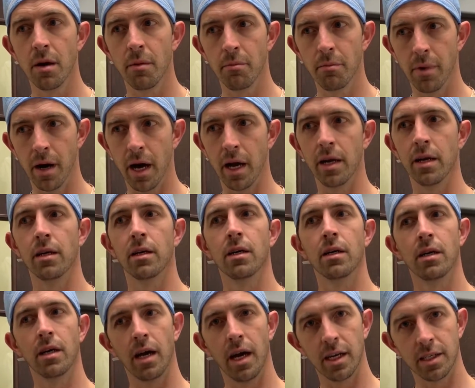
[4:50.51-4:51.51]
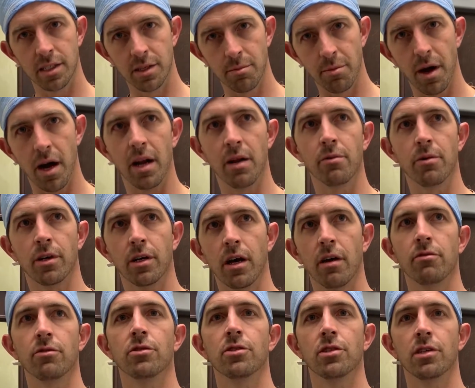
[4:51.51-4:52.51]
But as the body
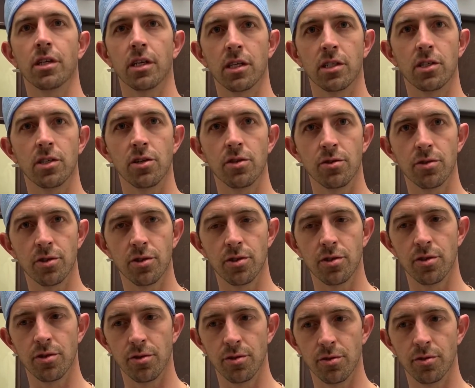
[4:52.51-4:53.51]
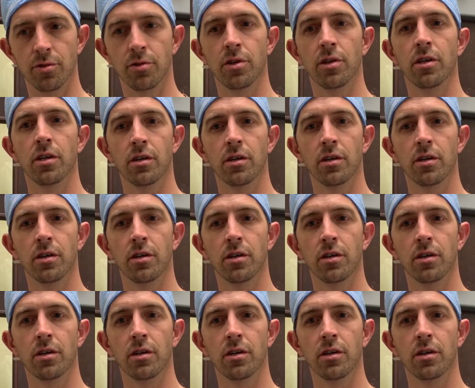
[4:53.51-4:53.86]
recovers and gets used to